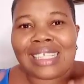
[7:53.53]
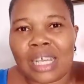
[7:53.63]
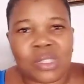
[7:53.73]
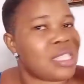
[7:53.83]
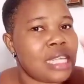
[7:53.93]
That's
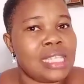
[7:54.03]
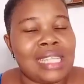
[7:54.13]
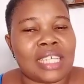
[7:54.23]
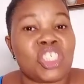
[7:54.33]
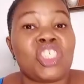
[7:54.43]
how she said
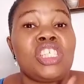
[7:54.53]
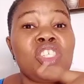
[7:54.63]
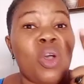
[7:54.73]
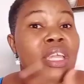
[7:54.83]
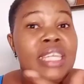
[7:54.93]
it, that she
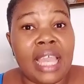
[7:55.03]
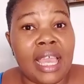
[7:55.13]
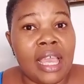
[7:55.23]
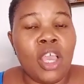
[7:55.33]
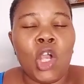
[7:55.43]
did not
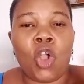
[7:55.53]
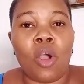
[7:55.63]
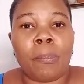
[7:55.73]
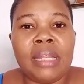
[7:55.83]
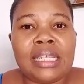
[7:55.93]
hear
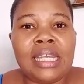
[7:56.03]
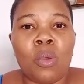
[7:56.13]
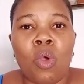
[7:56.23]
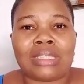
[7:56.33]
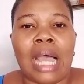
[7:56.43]
completely
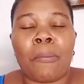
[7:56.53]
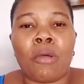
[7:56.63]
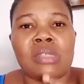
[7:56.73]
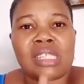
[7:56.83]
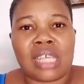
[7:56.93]
what her
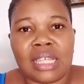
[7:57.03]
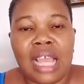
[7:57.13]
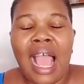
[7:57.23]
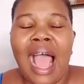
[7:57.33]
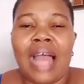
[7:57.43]
mom said.